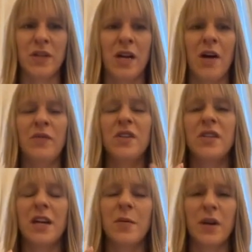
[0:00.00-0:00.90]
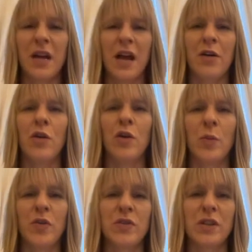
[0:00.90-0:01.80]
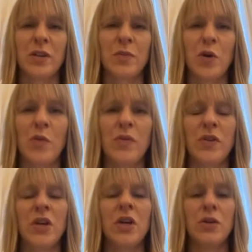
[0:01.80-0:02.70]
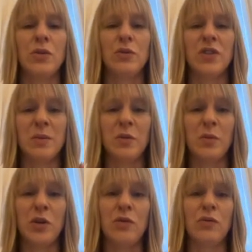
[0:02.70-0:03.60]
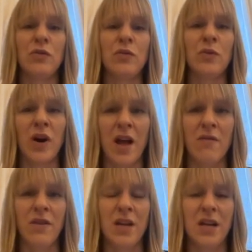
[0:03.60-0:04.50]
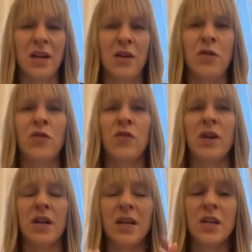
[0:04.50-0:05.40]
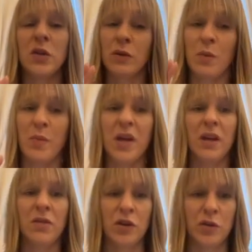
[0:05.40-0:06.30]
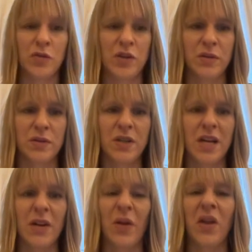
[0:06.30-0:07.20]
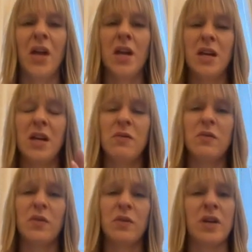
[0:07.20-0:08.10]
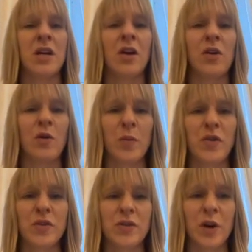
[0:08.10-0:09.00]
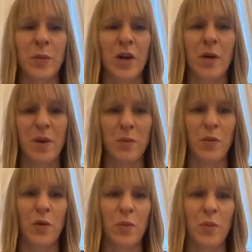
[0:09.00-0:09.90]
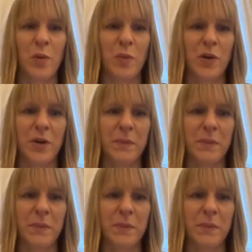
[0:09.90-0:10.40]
And I have to say the mechanical options at the moment do seem to be used more heavily in industry, at least on a big industrial scale, even though the other options are becoming more popular.